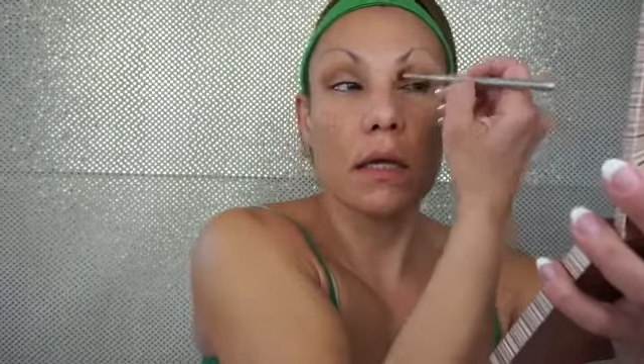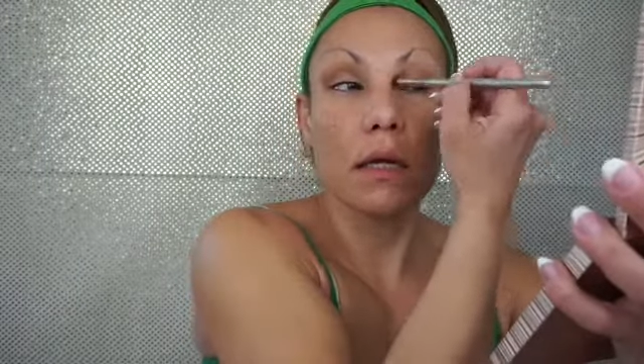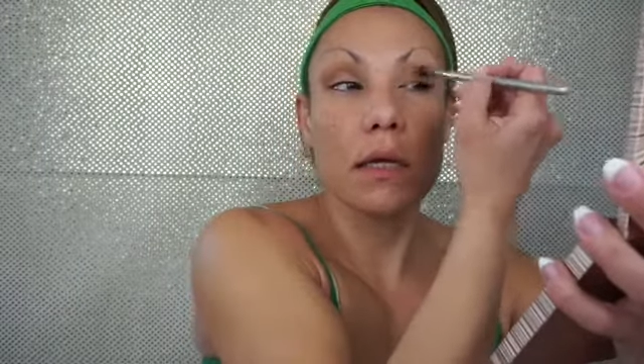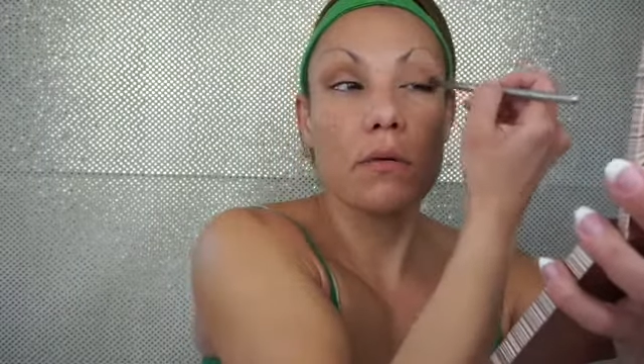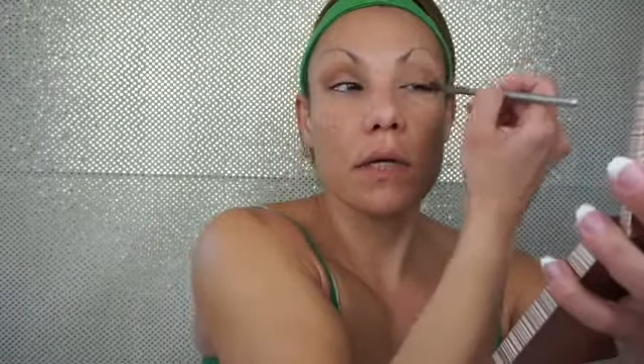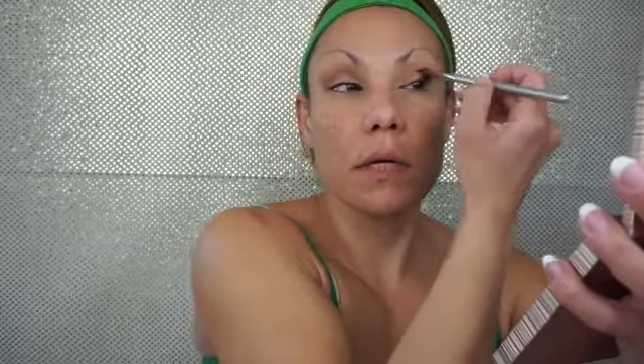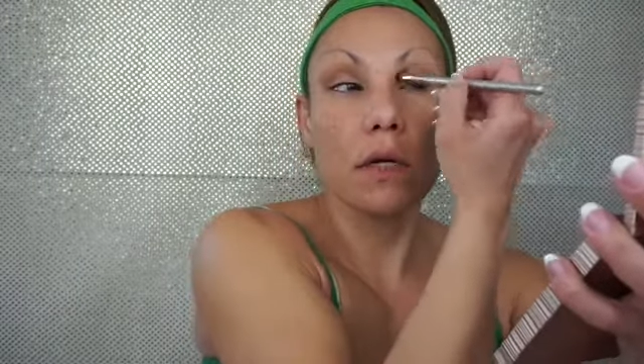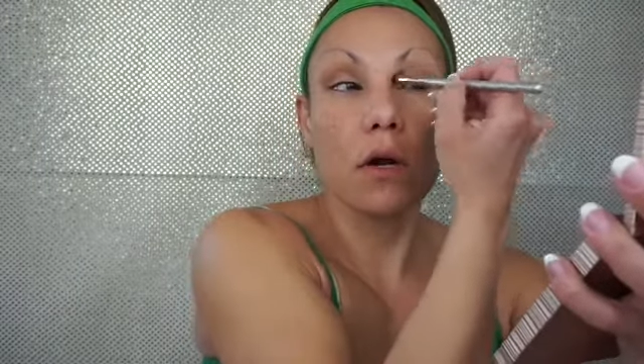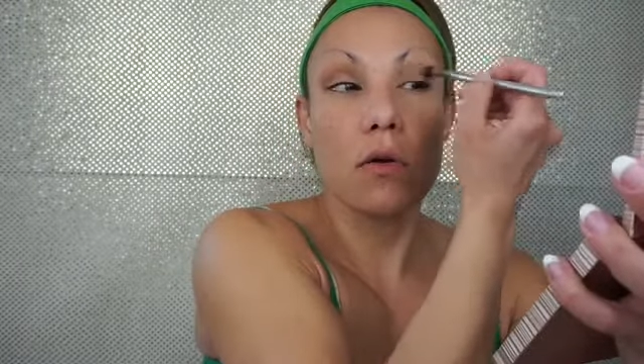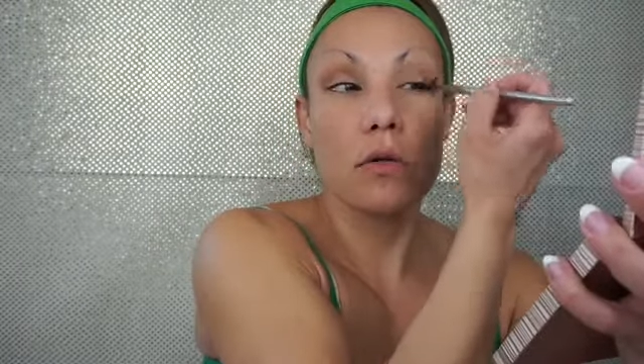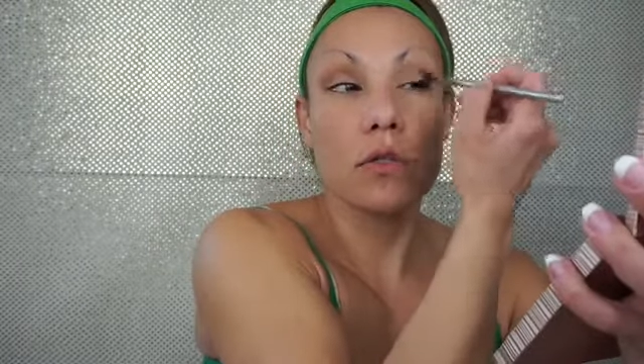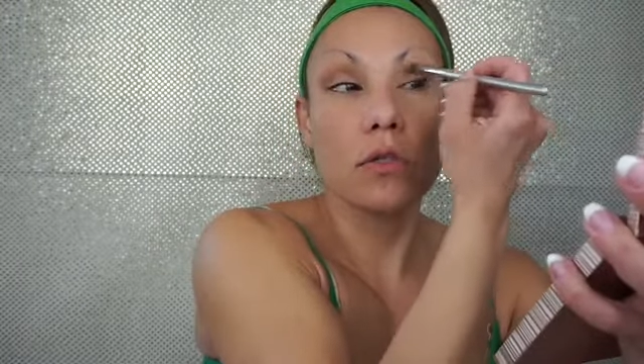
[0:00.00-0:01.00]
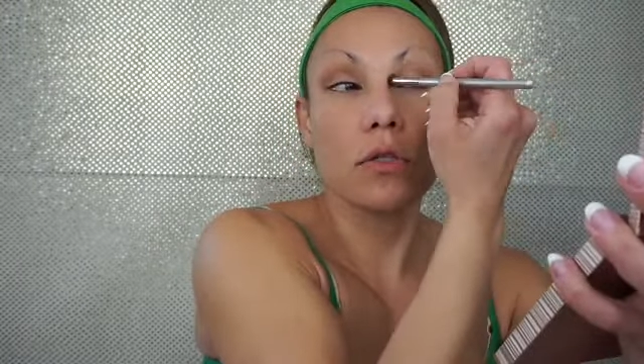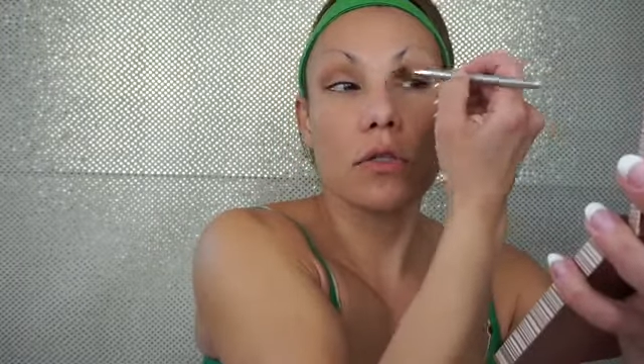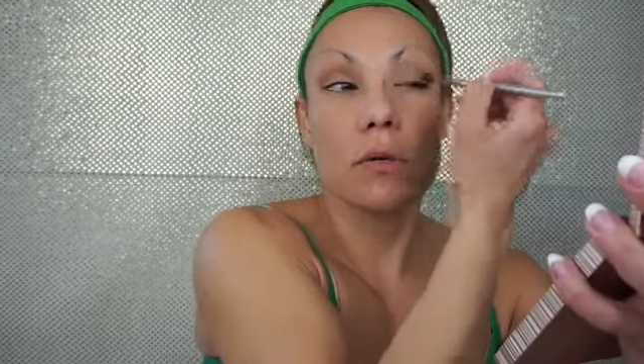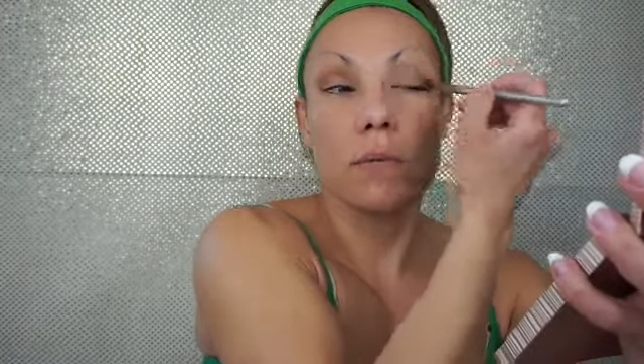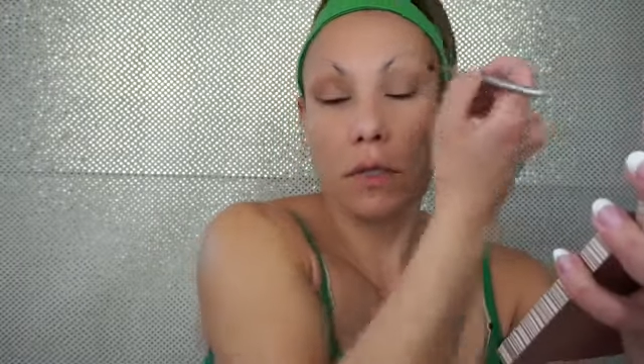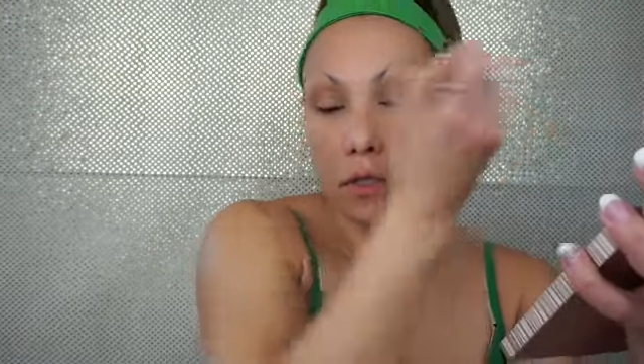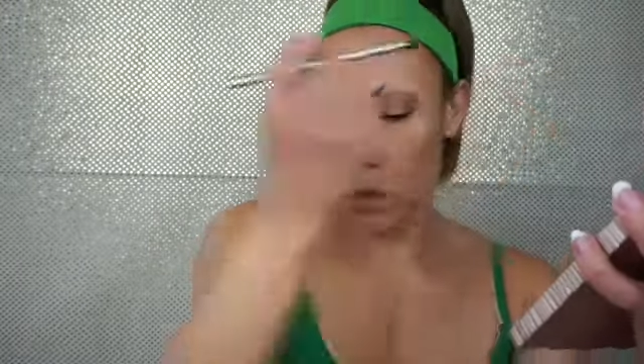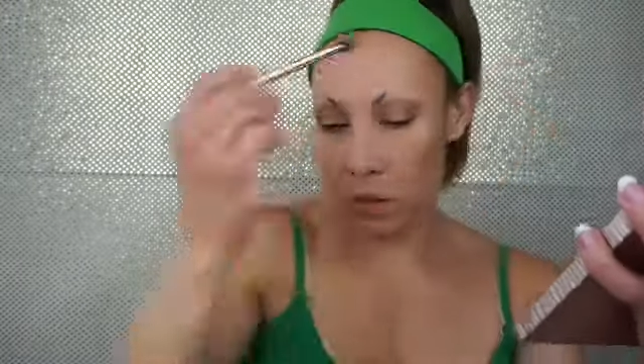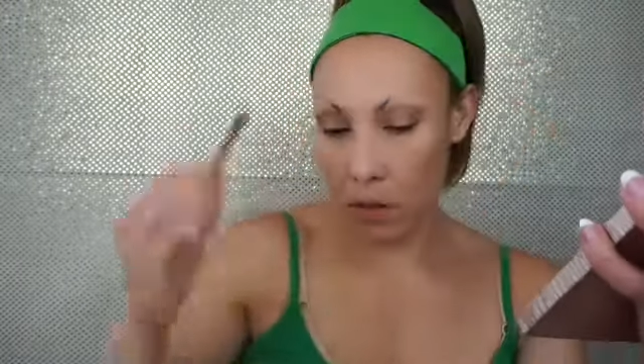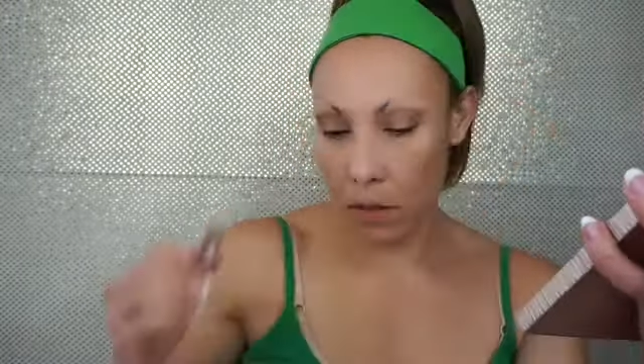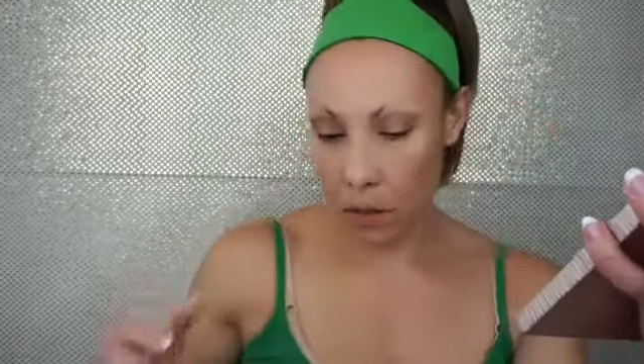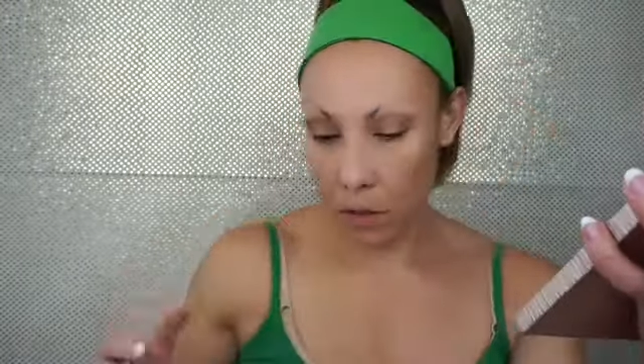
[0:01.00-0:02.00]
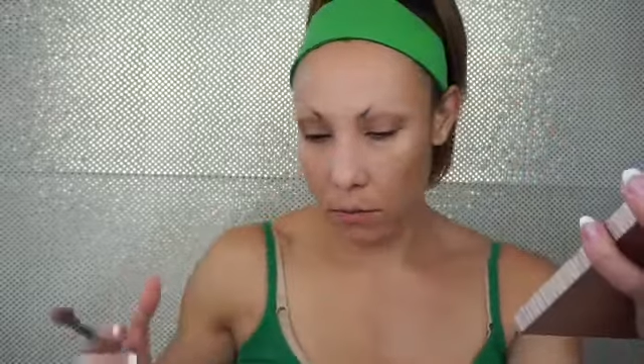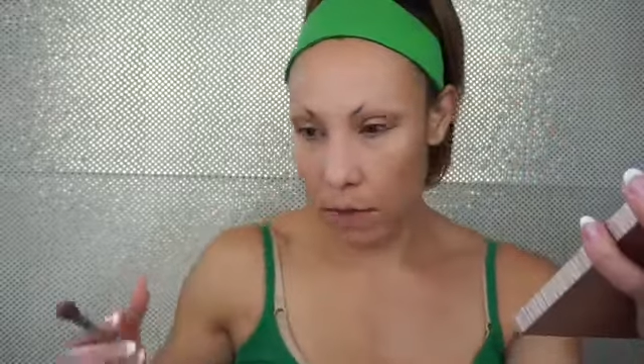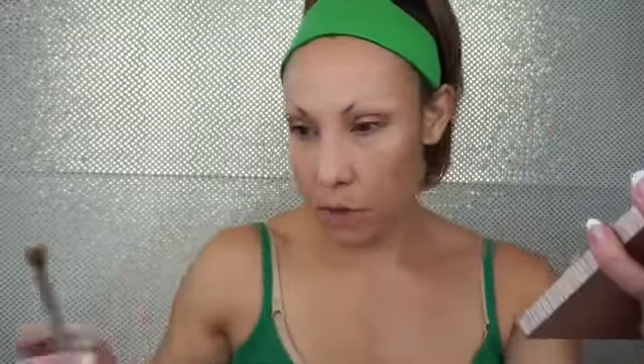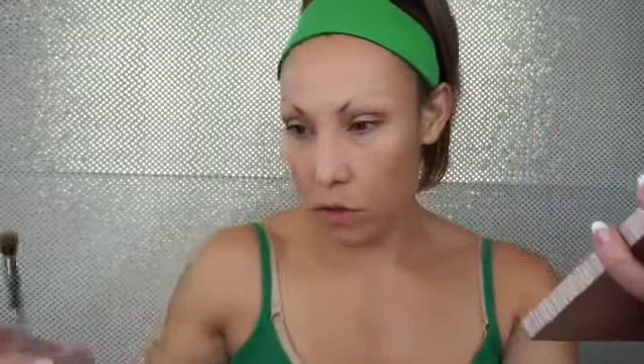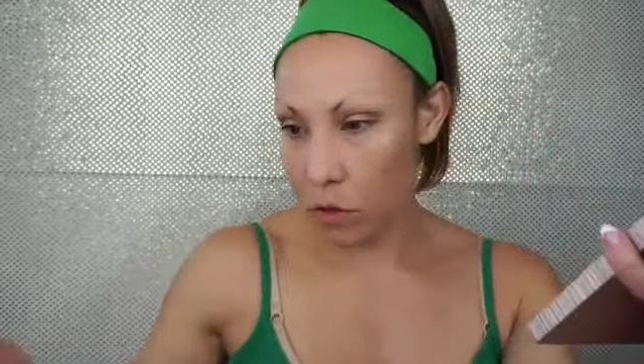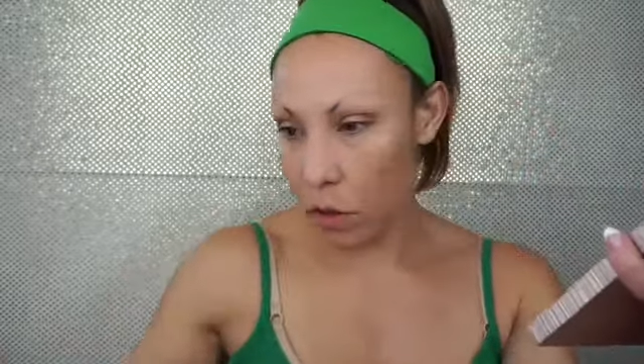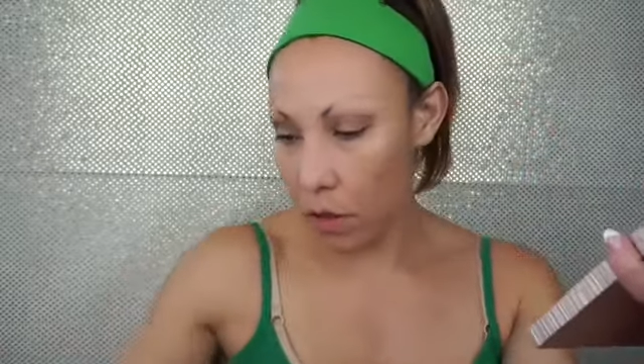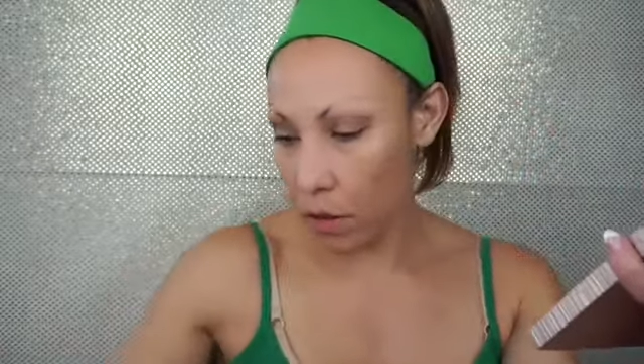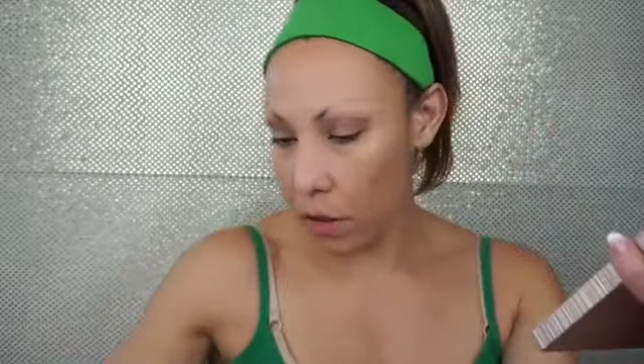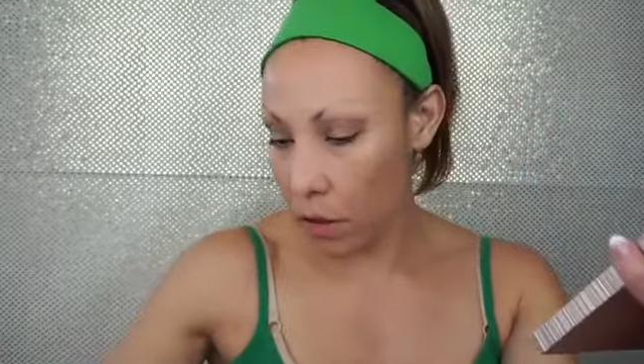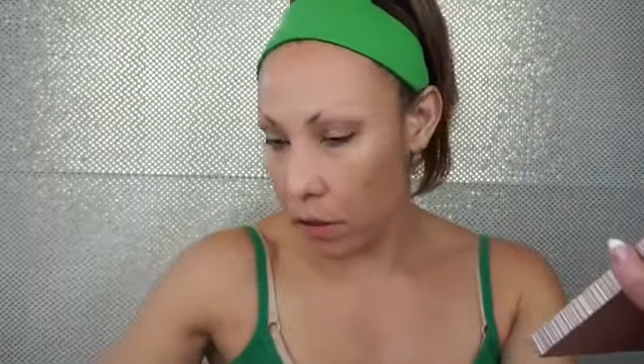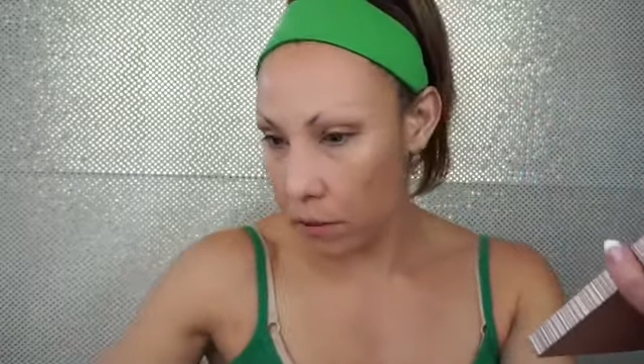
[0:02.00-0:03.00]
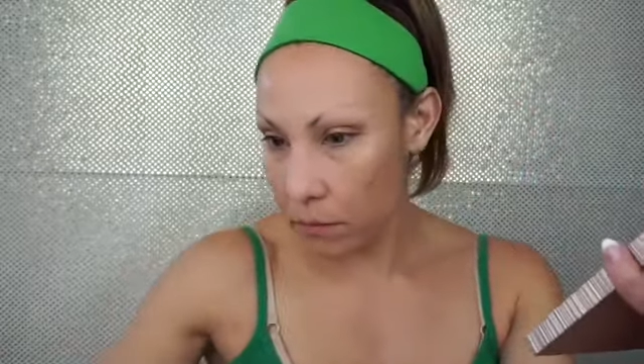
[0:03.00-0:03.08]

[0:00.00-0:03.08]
Now we're gonna go into something just a little bit darker.